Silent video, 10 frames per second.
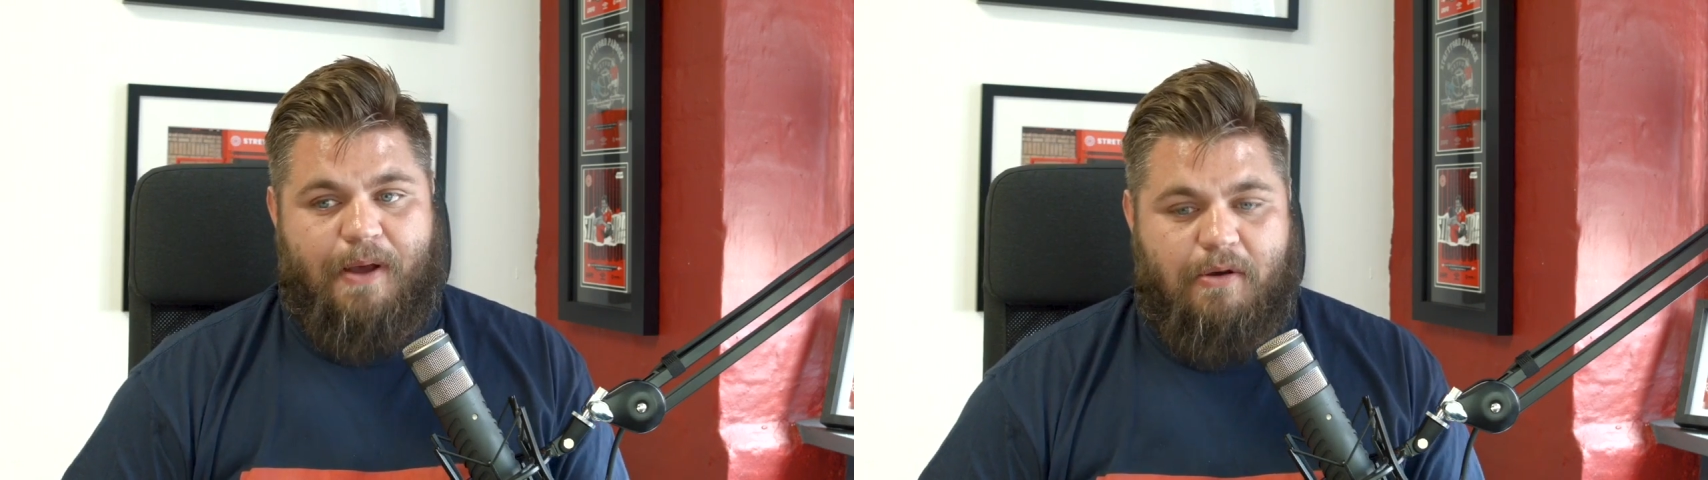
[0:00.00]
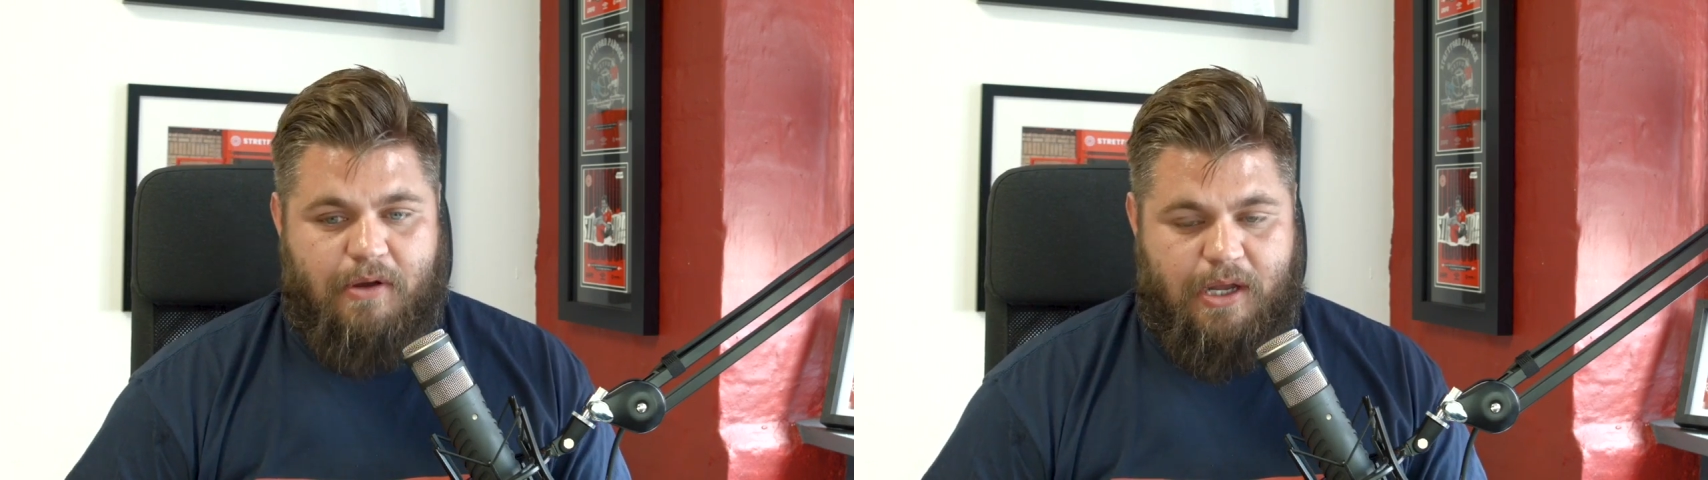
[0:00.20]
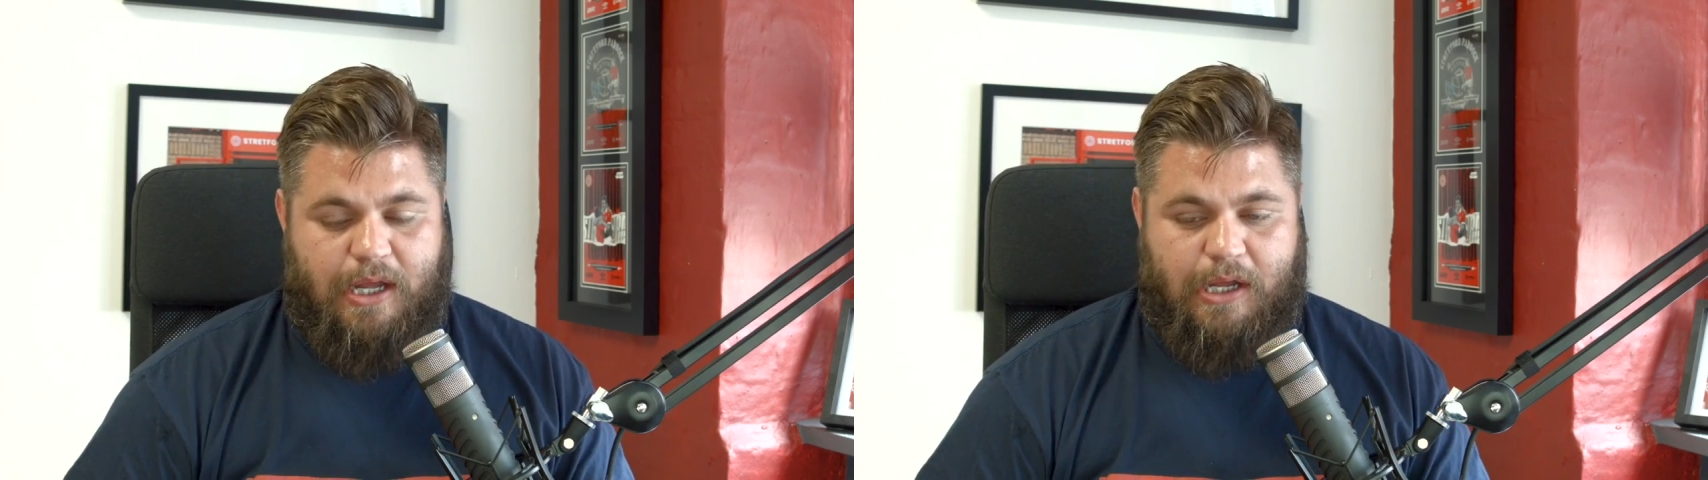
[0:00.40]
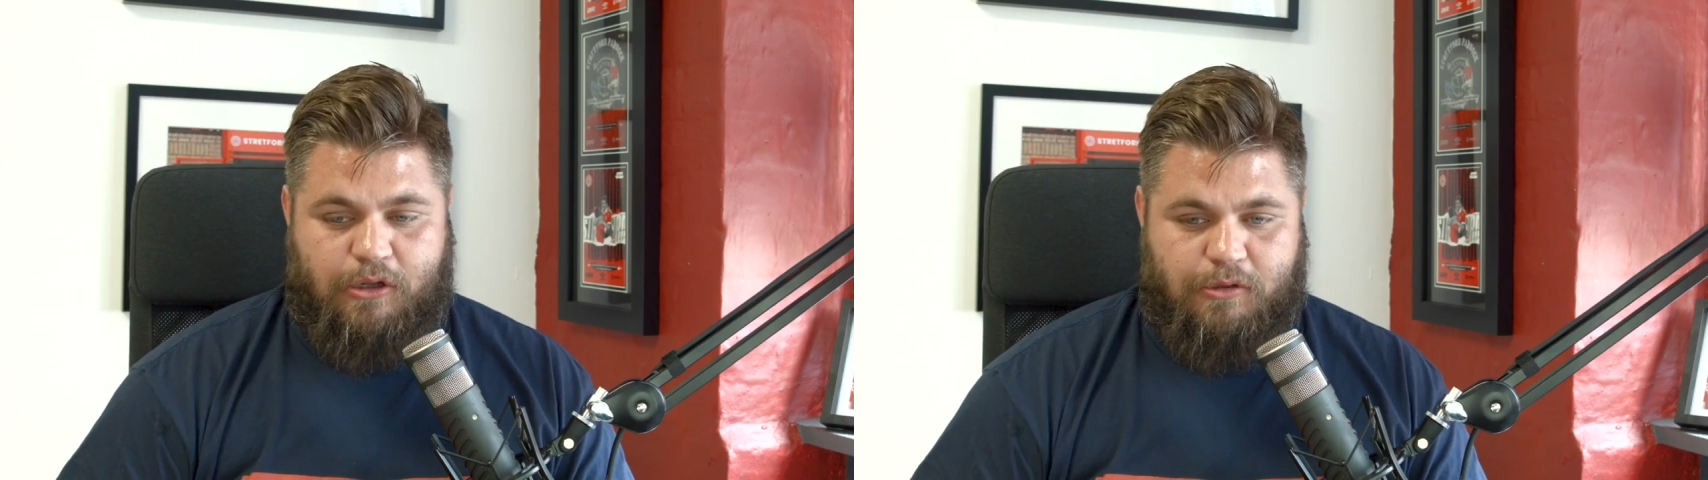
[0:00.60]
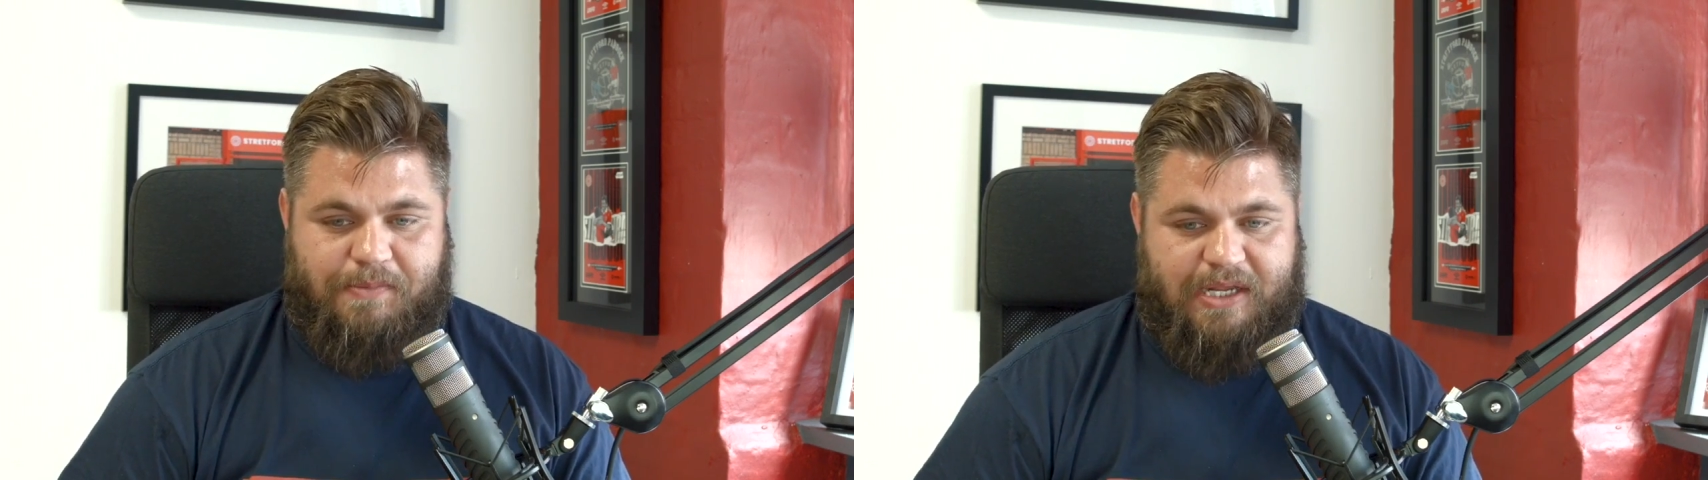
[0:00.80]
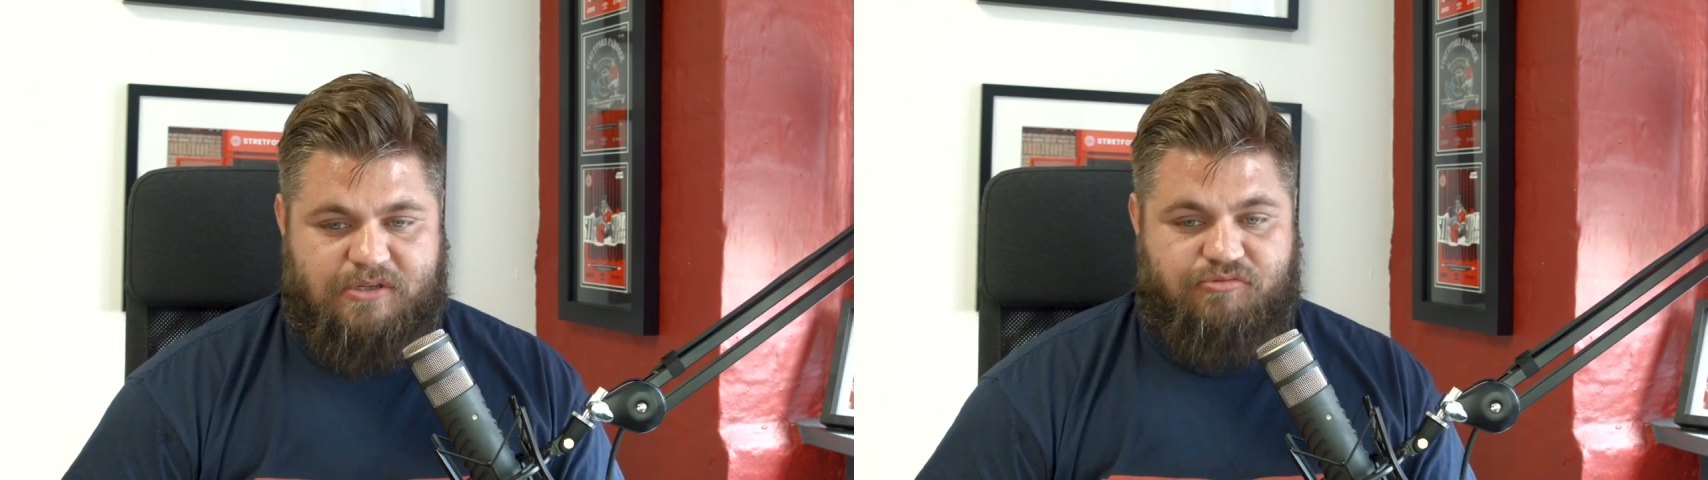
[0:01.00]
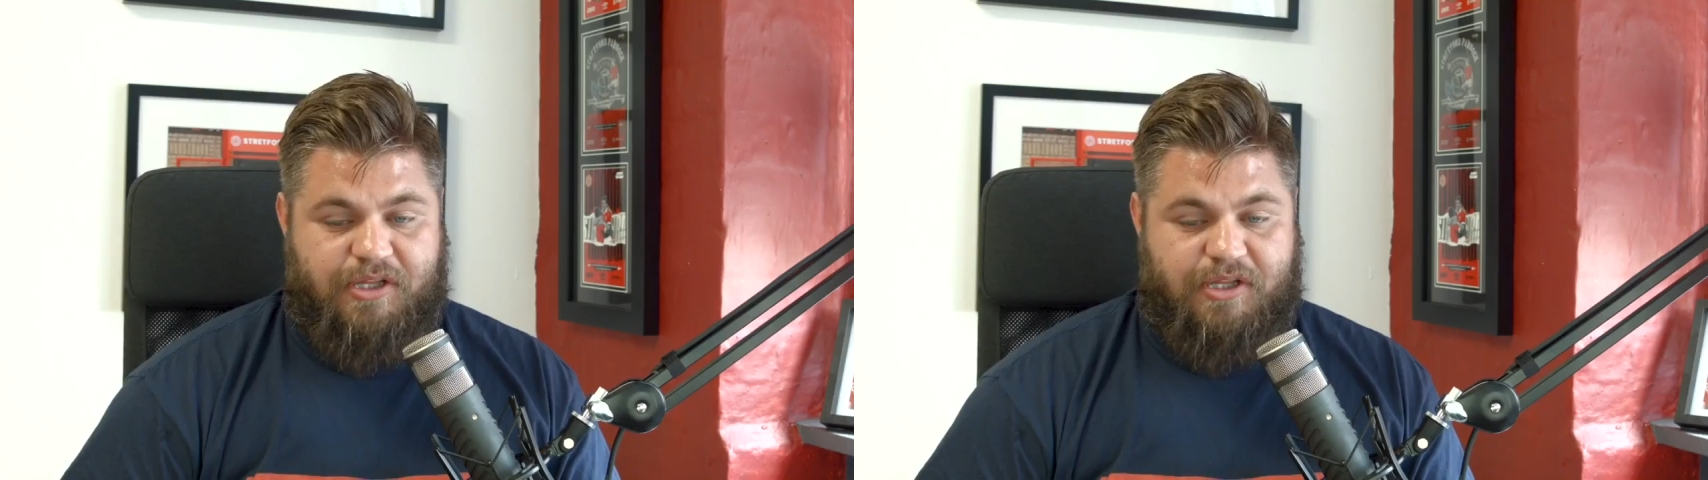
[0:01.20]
out a club that's